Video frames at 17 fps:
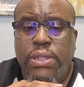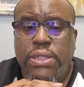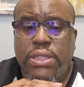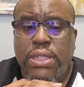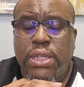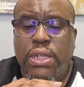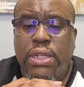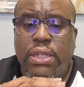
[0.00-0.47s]

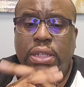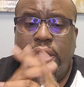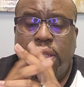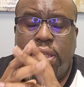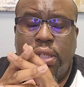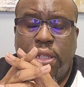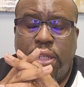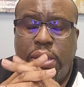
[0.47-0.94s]
said,
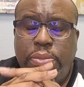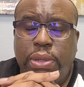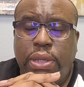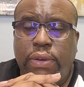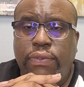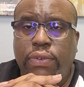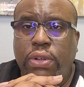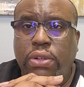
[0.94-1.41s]
let me
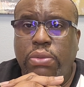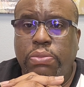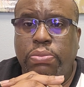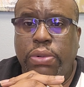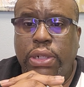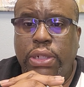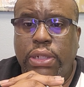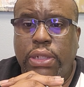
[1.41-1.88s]
give you a little
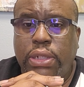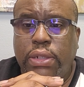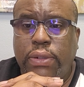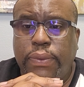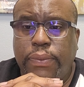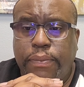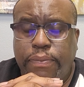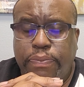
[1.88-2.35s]
breakdown.